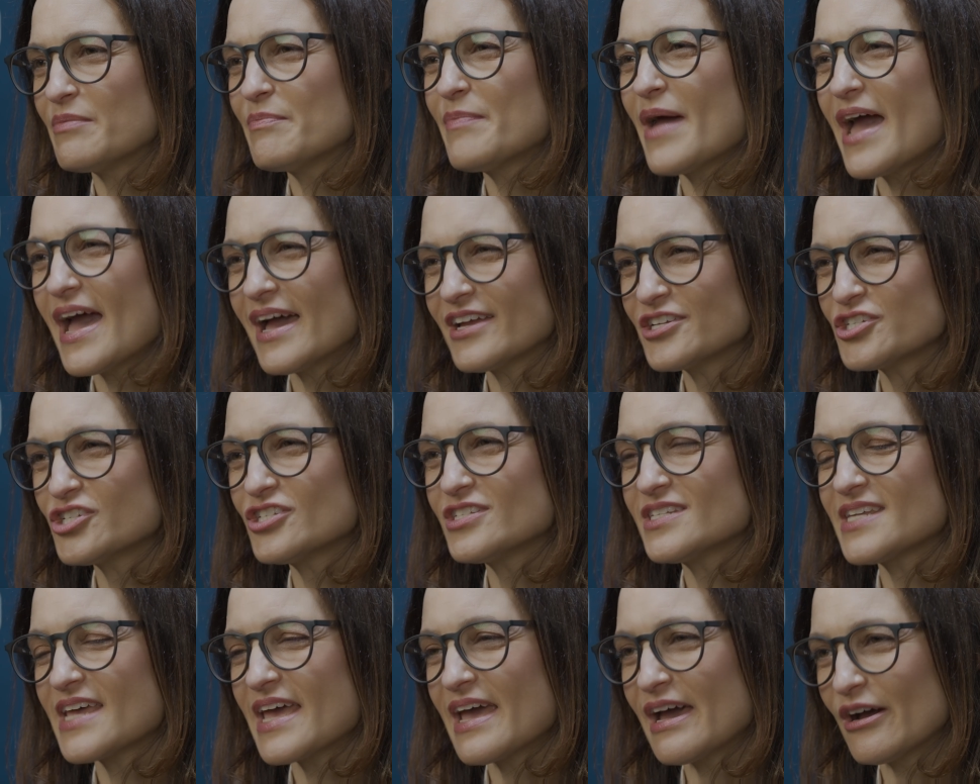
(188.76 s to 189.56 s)
a
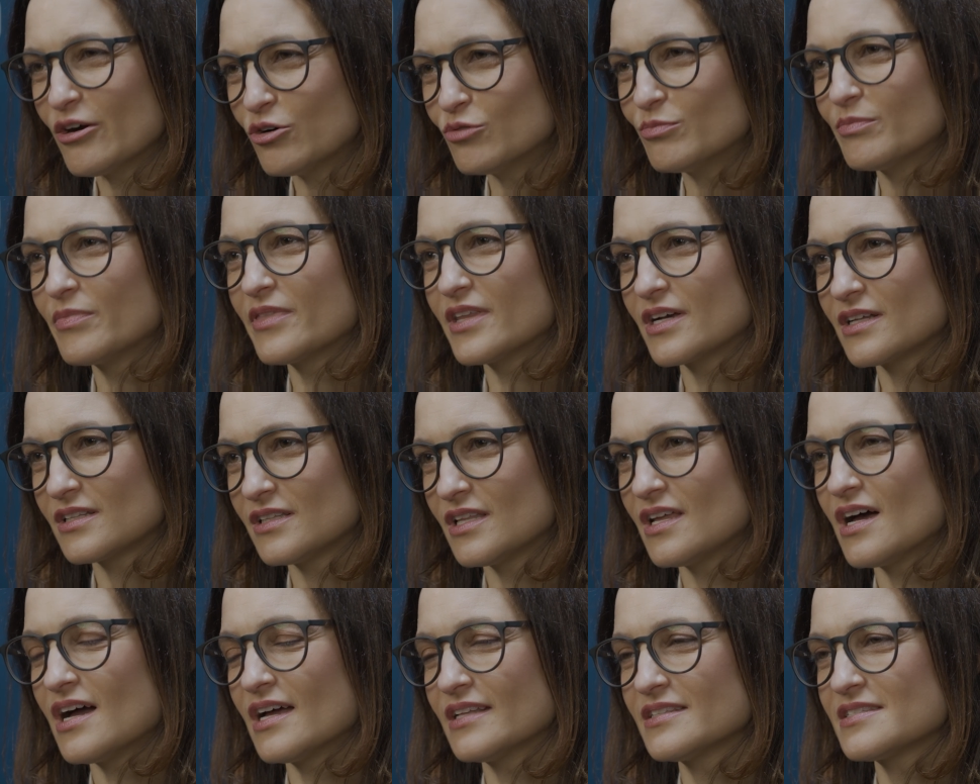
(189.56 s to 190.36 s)
passion to help the
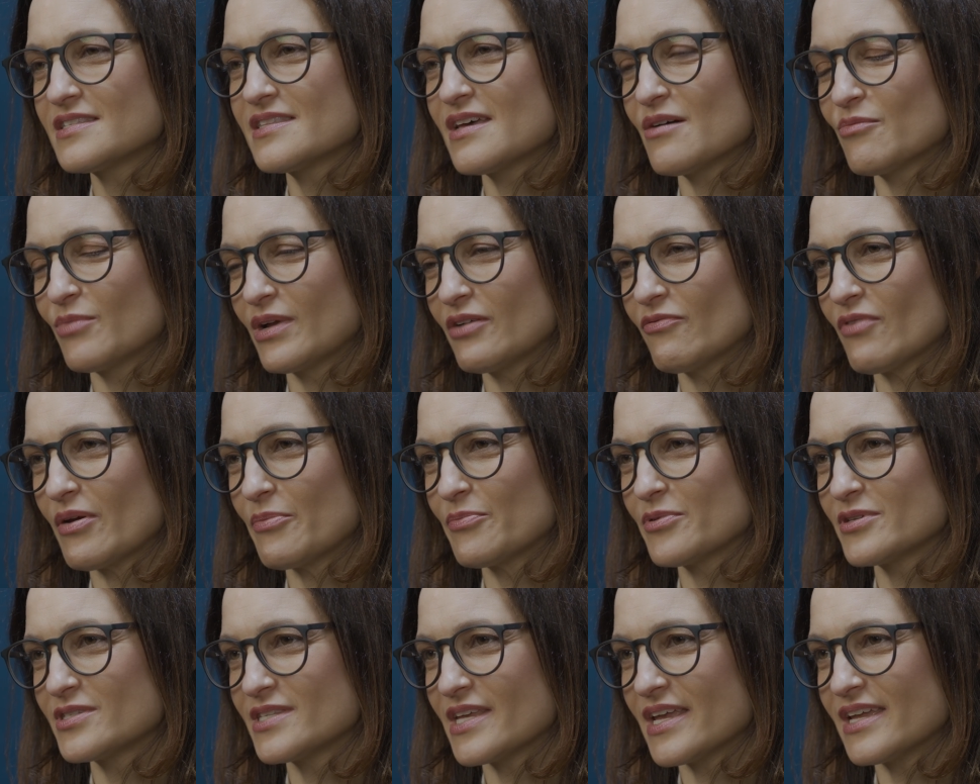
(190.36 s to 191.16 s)
clients that we
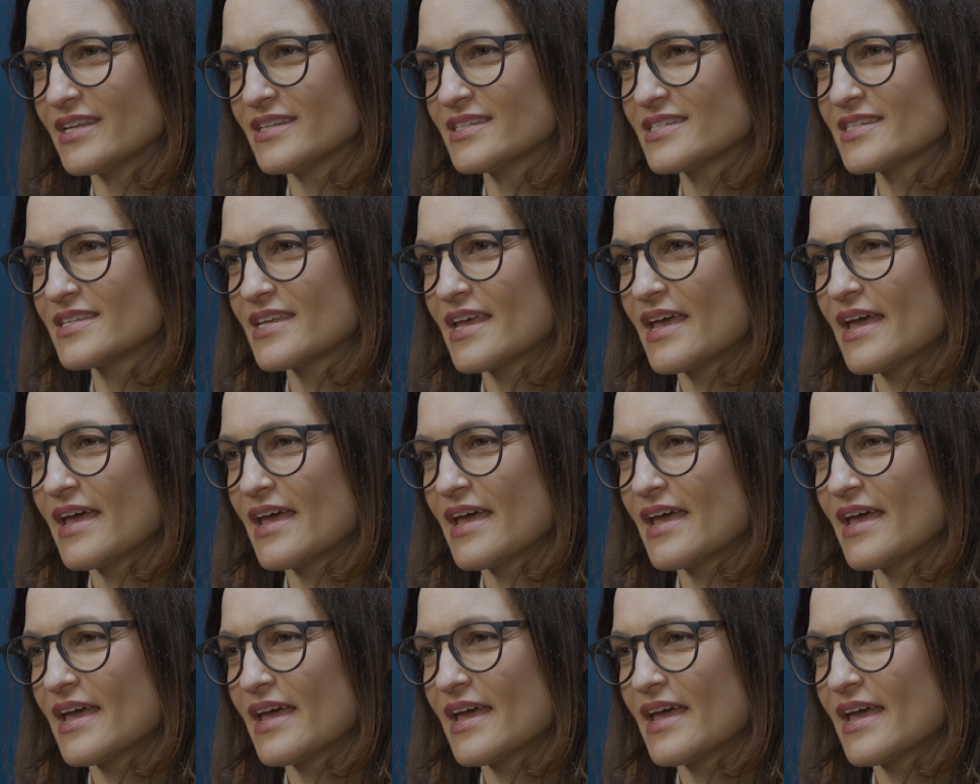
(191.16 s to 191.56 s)
represent.